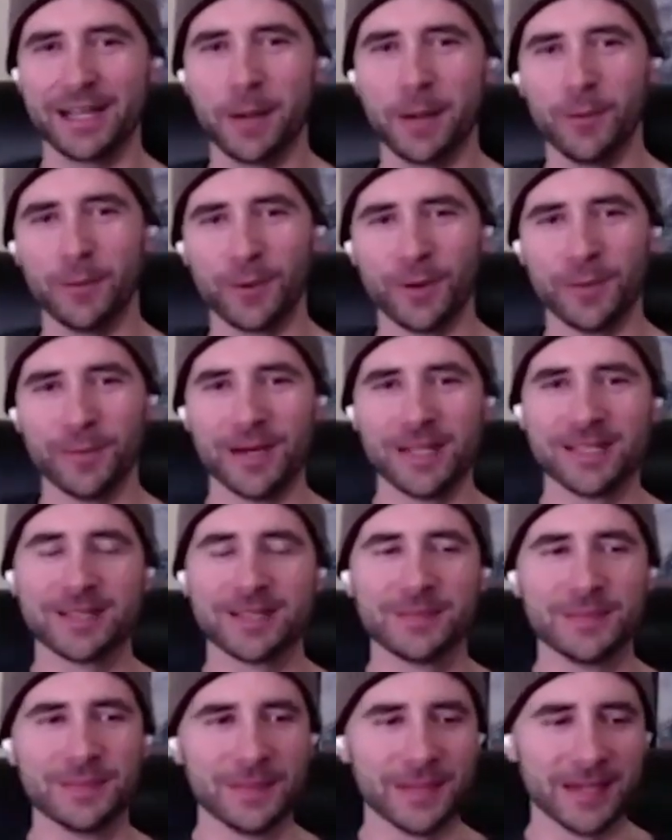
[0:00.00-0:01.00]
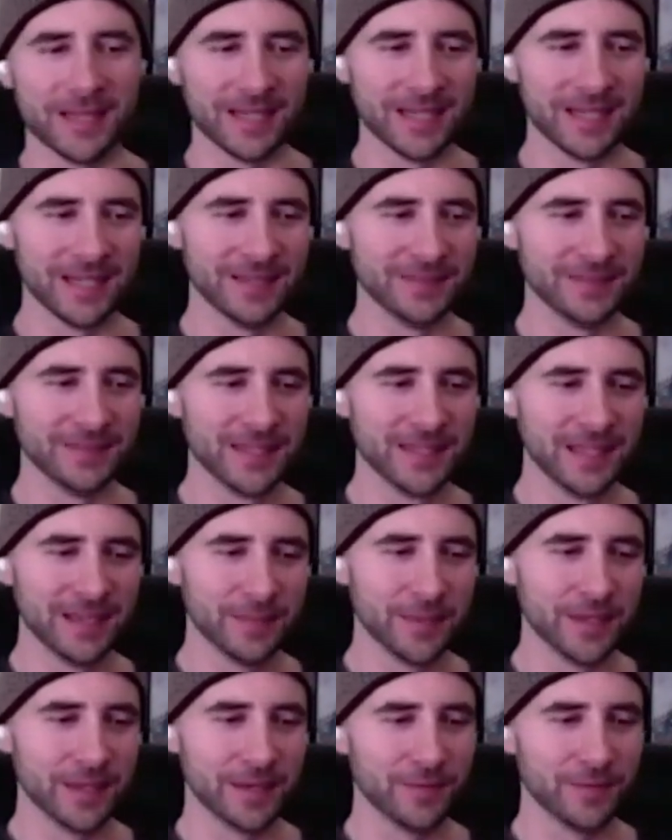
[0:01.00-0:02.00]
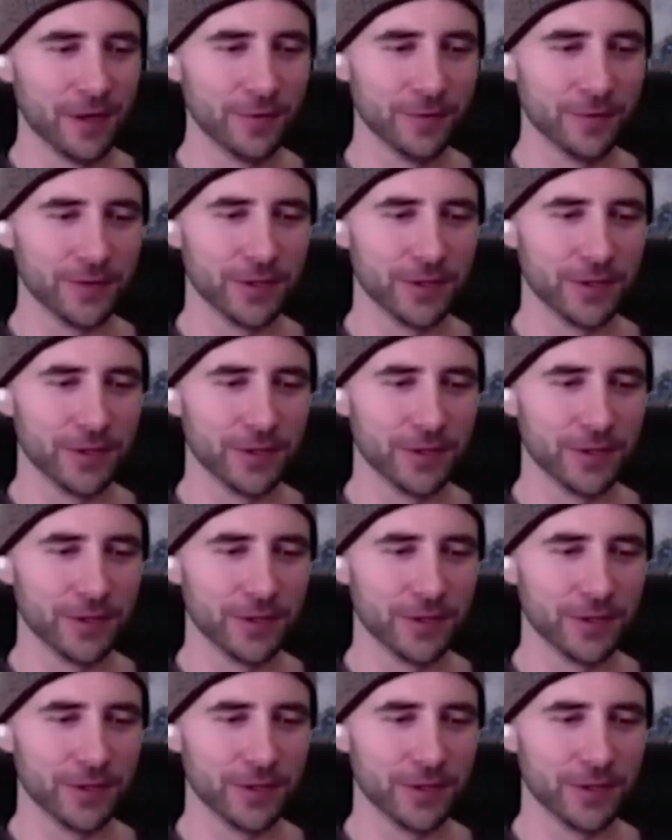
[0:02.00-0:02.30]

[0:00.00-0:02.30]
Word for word: couple more months, but um, been involved